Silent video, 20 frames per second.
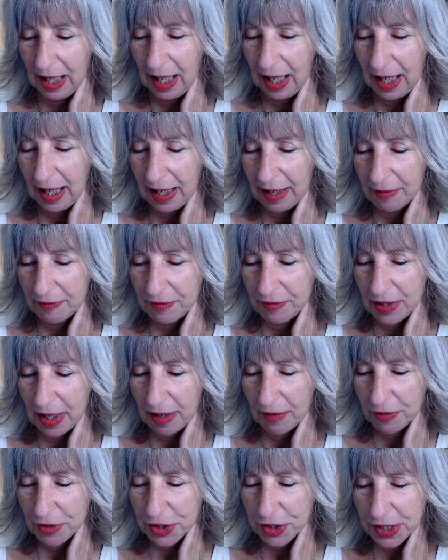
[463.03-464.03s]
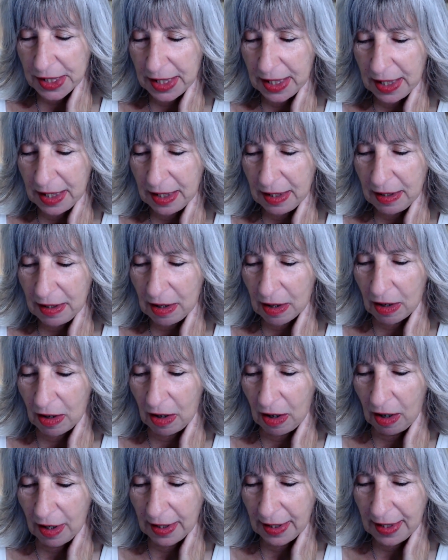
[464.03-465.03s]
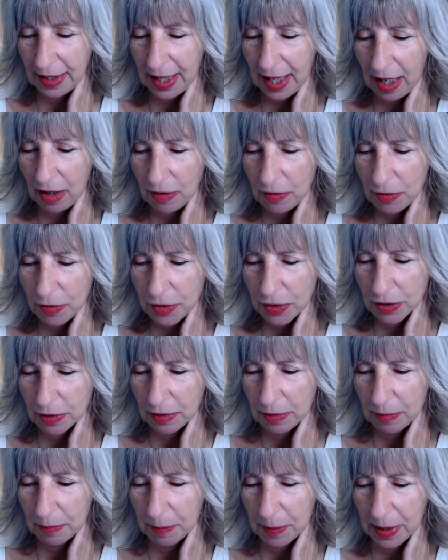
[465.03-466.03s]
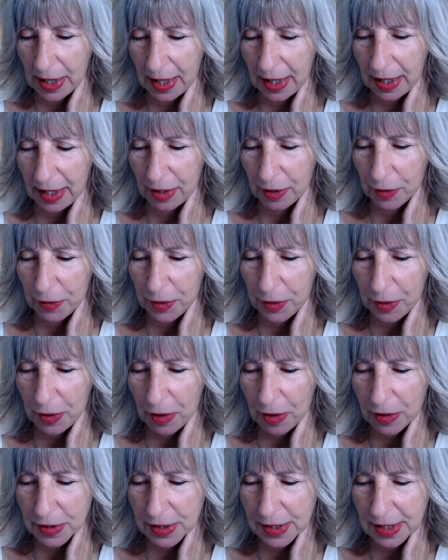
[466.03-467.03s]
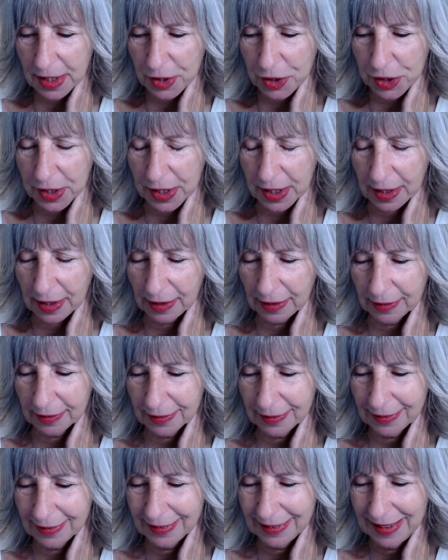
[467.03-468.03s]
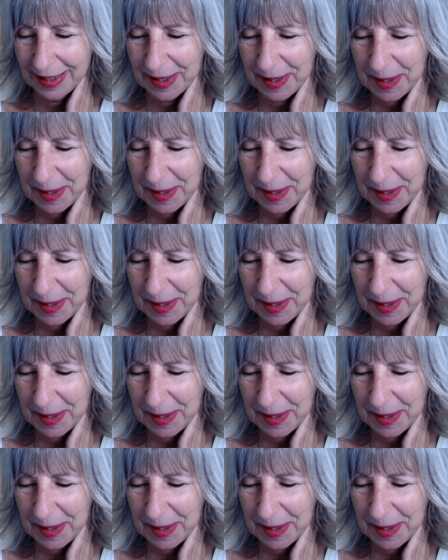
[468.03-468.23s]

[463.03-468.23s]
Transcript: I have never seen a haunted house, but I hear there are such things,